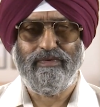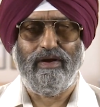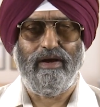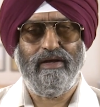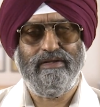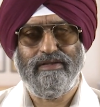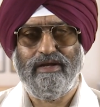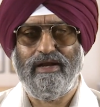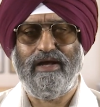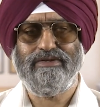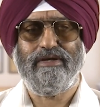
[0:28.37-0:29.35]
I, uh, in the
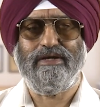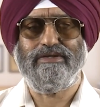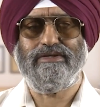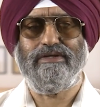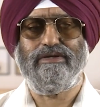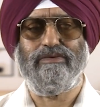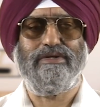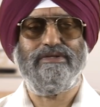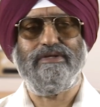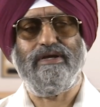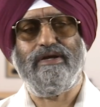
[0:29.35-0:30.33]
last lecture
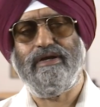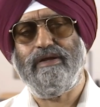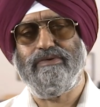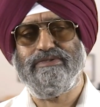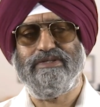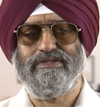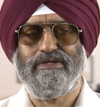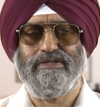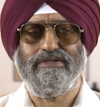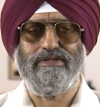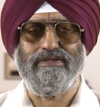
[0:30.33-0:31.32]
towards the end, I was
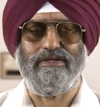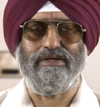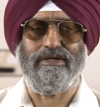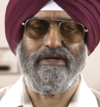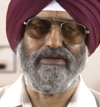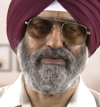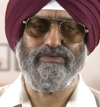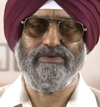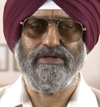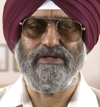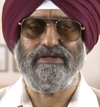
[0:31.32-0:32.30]
discussing the case of
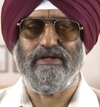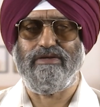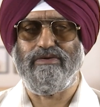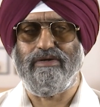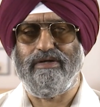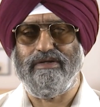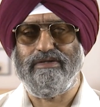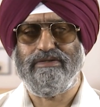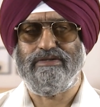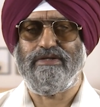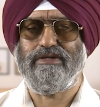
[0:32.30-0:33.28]
three securities,
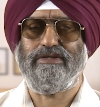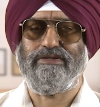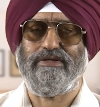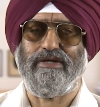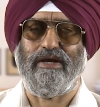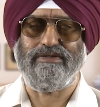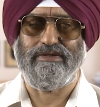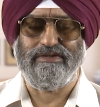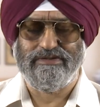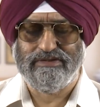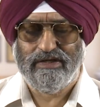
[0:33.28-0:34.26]
three risky
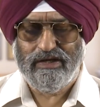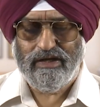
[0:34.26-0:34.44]
assets.